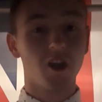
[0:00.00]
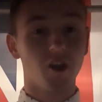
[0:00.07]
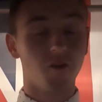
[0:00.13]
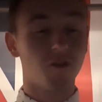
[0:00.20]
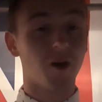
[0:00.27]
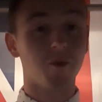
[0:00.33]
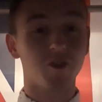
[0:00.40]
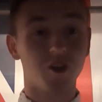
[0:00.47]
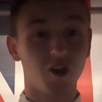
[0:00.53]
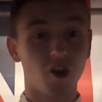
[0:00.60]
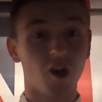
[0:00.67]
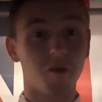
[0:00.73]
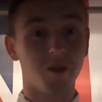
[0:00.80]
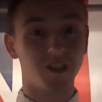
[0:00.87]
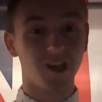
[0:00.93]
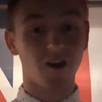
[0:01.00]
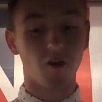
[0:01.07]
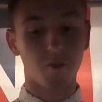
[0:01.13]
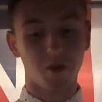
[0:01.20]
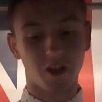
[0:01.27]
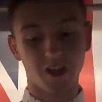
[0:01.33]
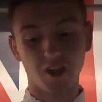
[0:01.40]
You've damaged the economy
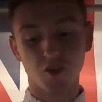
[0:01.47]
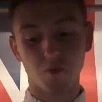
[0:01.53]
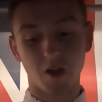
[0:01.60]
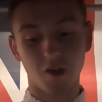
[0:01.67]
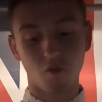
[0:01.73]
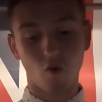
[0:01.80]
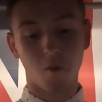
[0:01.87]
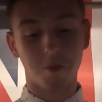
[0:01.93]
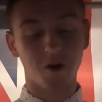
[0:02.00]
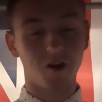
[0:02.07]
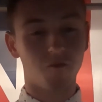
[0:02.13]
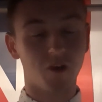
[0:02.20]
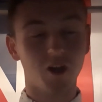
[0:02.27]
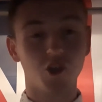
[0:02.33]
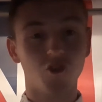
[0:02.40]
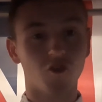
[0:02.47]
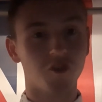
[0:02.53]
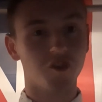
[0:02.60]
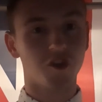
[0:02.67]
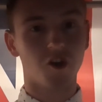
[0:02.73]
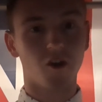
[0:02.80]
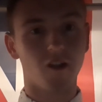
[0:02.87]
terribly. That's why you're opening
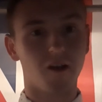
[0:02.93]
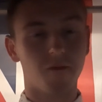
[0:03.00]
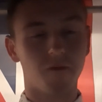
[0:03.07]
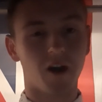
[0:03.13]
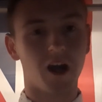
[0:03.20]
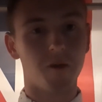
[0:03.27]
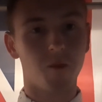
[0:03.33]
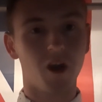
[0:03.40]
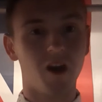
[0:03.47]
restaurants and all that fine, but